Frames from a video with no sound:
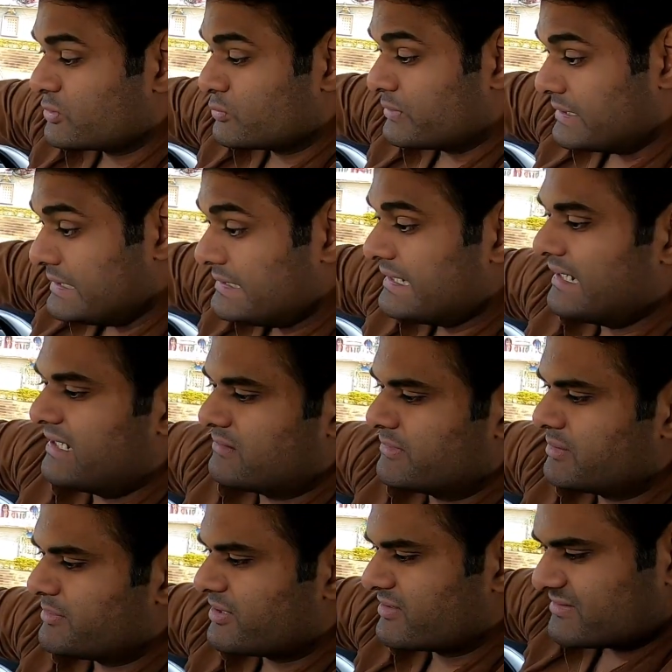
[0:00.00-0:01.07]
to detail
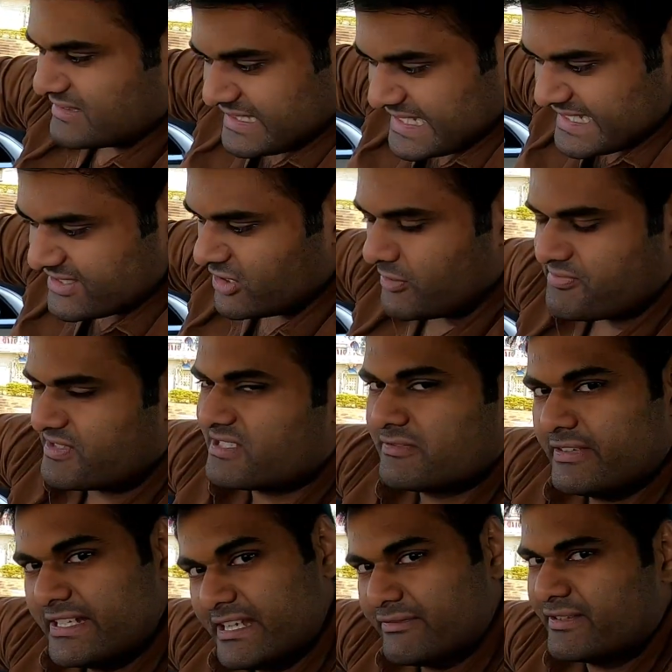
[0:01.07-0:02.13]
element, because these options
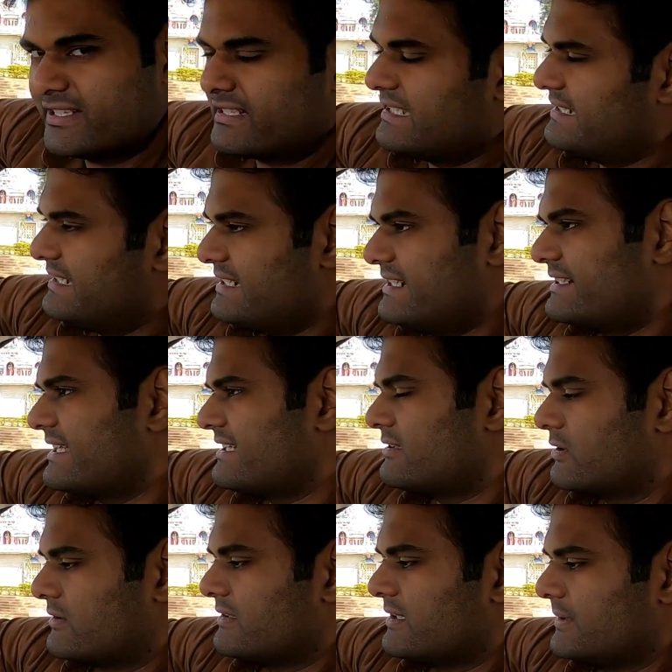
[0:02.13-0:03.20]
we definitely need it
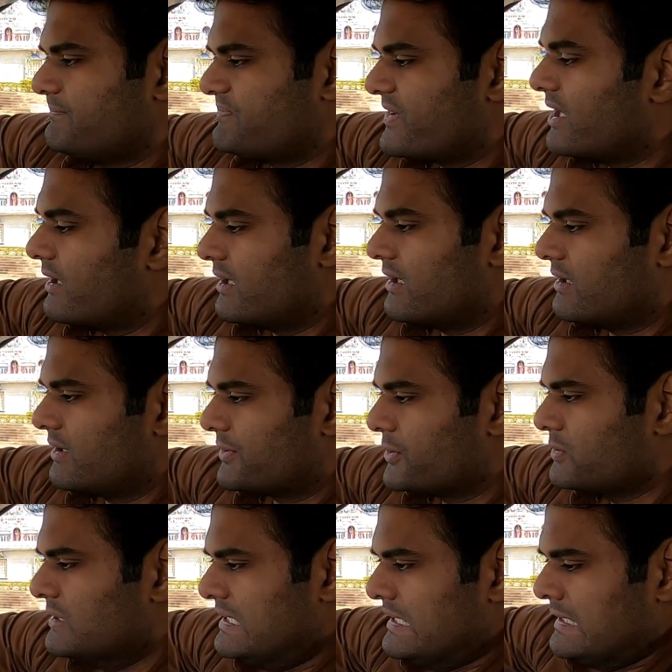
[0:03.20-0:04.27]
on you
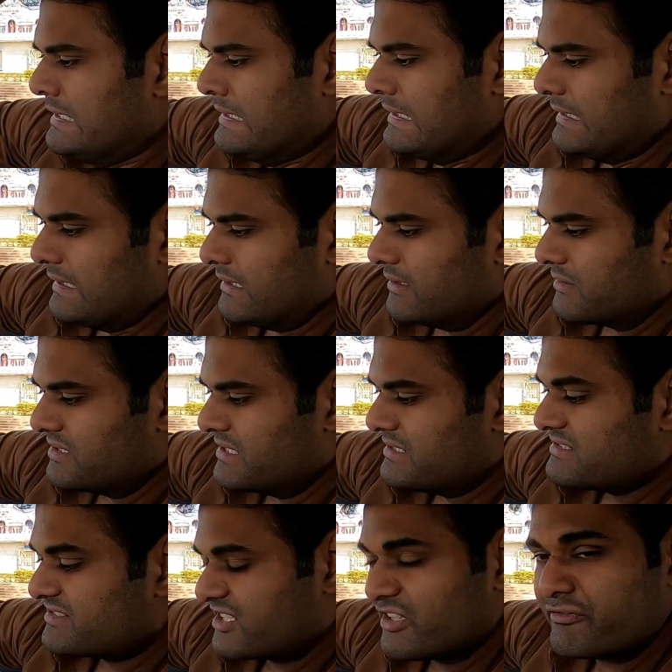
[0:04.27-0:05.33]
know,
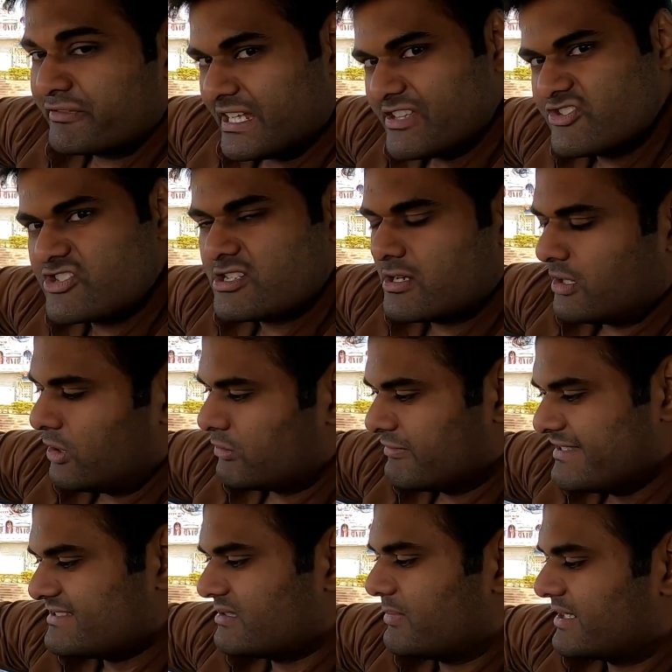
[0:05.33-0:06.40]
instead of touch,
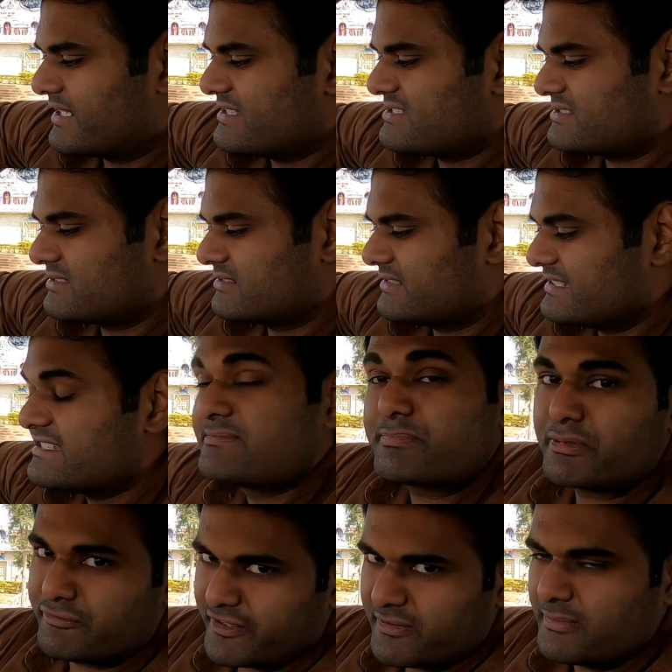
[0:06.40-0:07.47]
always the buttons is
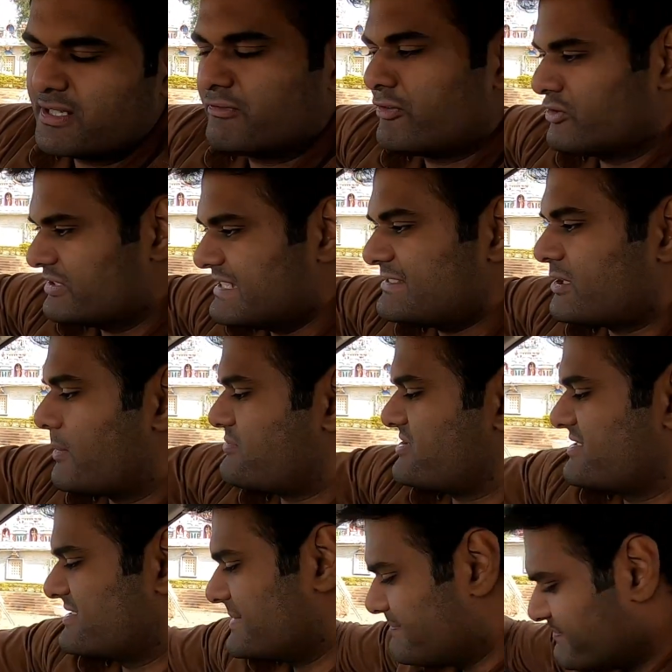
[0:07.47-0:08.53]
preferable for these options.